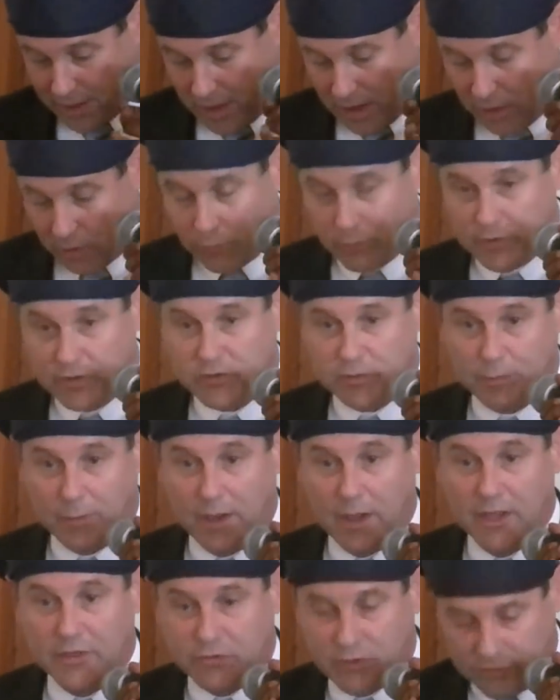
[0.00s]
our
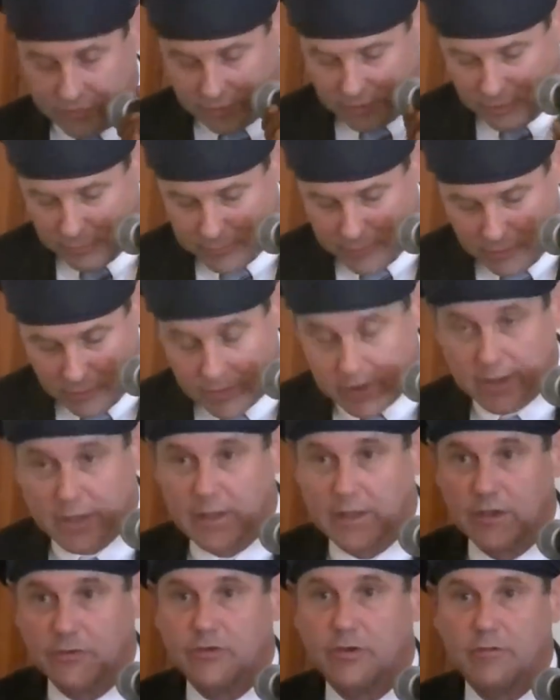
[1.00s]
response as a
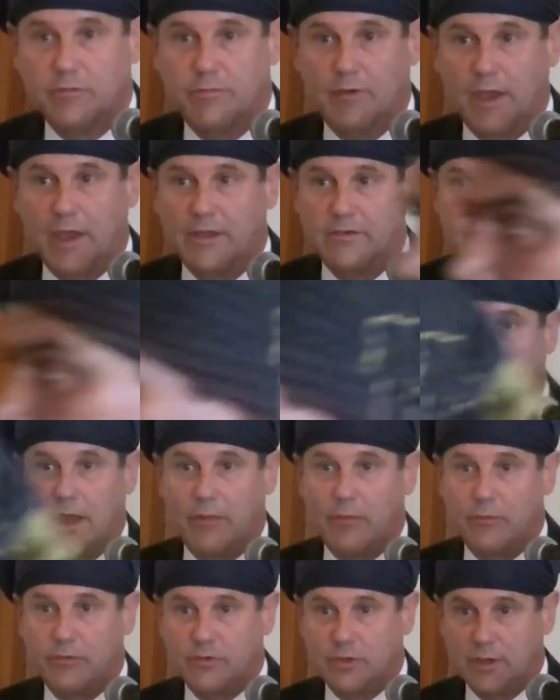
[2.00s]
community is in fact
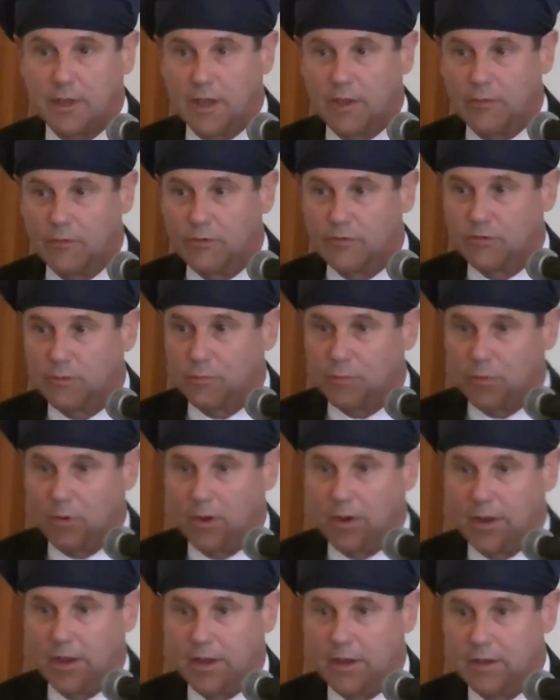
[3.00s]
together to
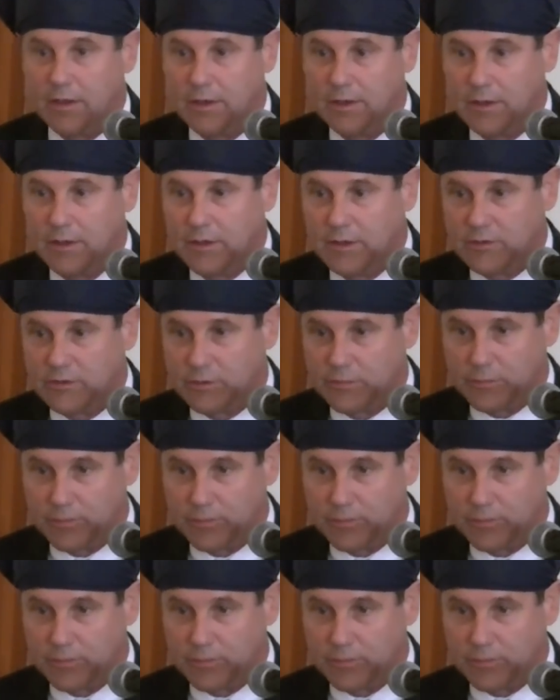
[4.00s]
pray, to